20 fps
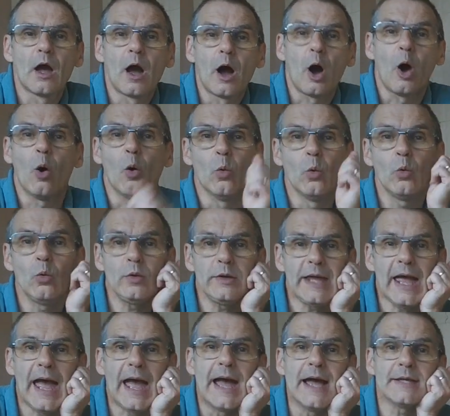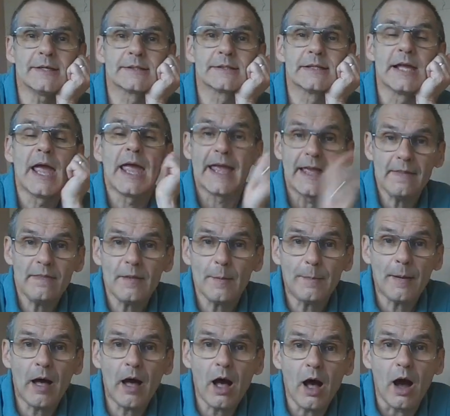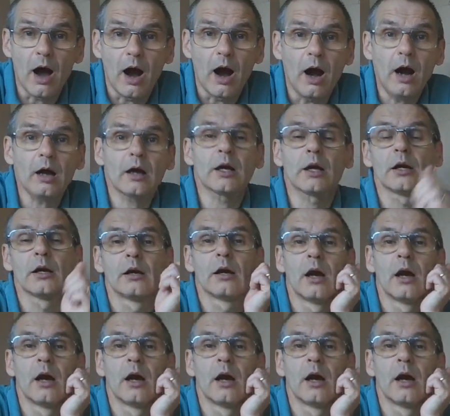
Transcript: Oh yes, in the park.